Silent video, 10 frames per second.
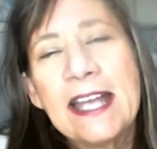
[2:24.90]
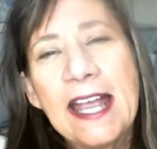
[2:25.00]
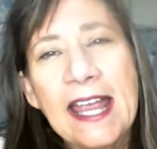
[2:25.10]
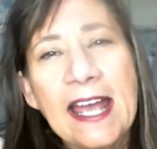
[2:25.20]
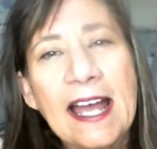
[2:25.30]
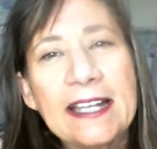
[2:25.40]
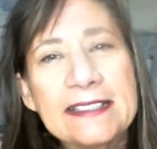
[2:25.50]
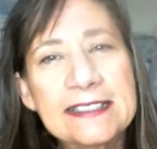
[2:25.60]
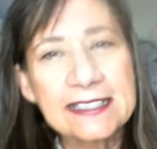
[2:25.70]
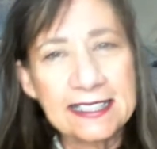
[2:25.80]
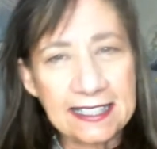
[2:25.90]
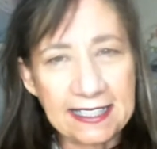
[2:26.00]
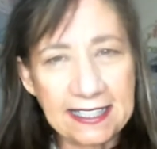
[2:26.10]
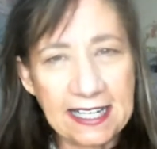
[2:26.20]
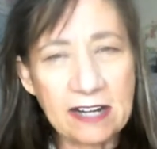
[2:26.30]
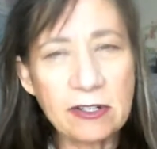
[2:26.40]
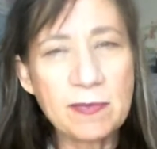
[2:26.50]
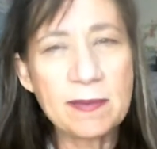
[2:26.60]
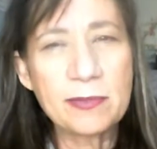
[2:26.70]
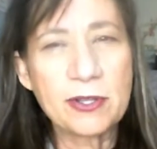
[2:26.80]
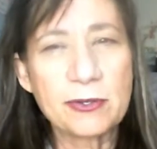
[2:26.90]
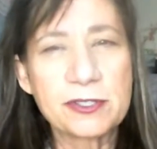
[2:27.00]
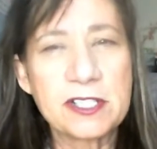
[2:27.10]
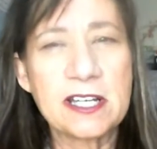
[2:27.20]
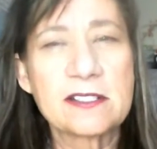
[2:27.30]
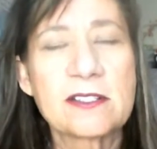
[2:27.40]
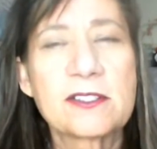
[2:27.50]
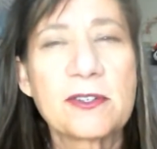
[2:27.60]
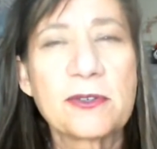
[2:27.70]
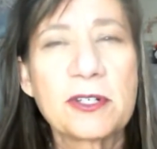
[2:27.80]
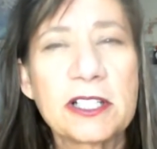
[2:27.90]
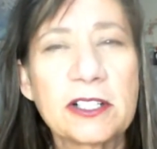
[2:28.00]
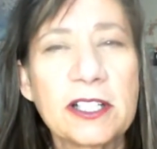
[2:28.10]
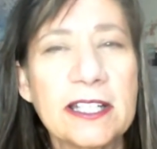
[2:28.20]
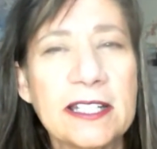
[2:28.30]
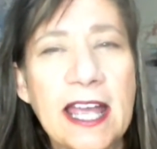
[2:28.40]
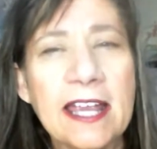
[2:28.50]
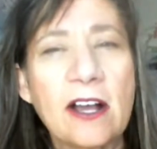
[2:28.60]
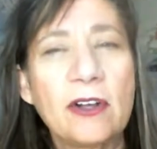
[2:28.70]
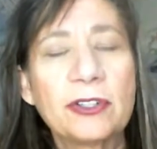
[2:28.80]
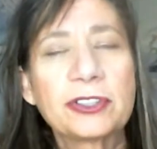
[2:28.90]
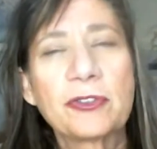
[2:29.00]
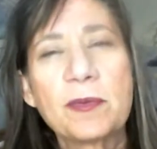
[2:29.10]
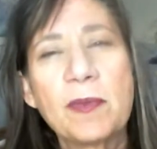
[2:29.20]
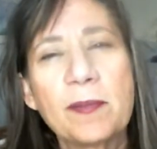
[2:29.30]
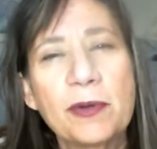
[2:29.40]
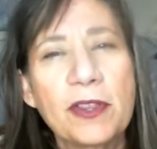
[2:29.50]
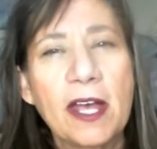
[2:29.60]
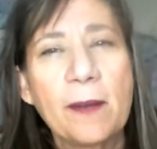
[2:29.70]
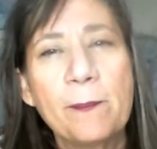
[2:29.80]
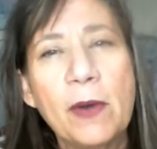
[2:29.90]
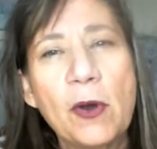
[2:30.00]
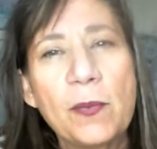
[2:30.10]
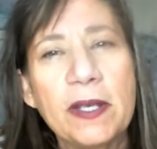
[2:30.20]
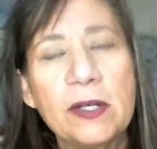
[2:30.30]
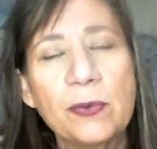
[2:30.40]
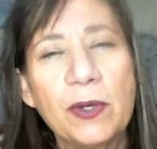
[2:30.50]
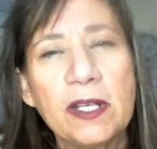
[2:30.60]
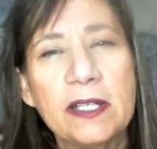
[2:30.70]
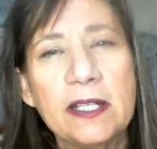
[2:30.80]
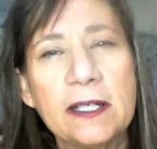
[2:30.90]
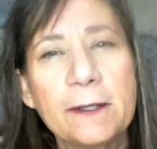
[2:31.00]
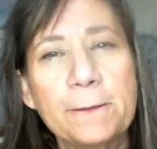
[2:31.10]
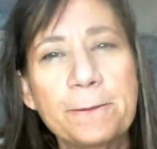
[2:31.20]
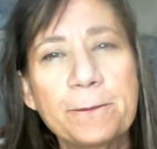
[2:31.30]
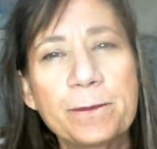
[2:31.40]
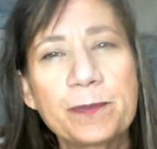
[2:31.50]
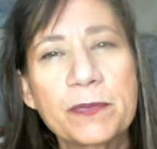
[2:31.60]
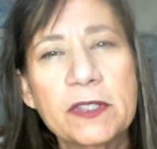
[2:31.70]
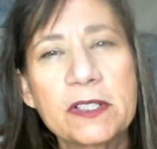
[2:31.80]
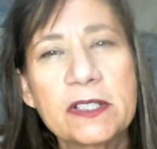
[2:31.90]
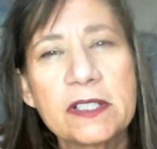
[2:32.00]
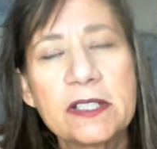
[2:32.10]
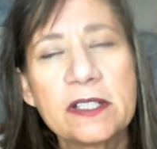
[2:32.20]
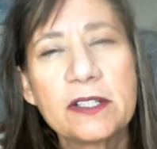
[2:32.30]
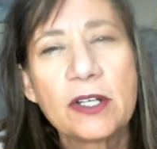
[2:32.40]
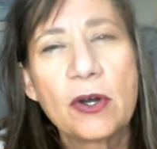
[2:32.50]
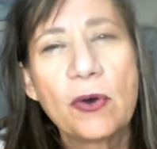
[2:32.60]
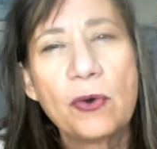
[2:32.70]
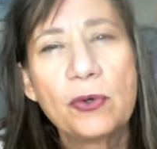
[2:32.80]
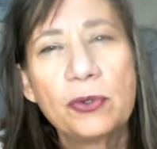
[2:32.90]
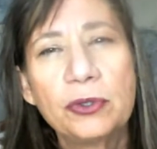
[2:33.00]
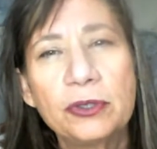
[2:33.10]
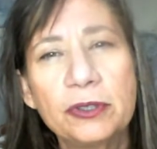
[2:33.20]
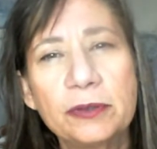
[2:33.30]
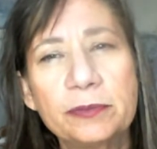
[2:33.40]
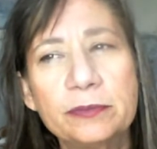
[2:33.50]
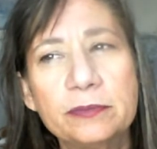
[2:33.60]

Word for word: And I remember those days so clearly. And I also remember that moment when the whole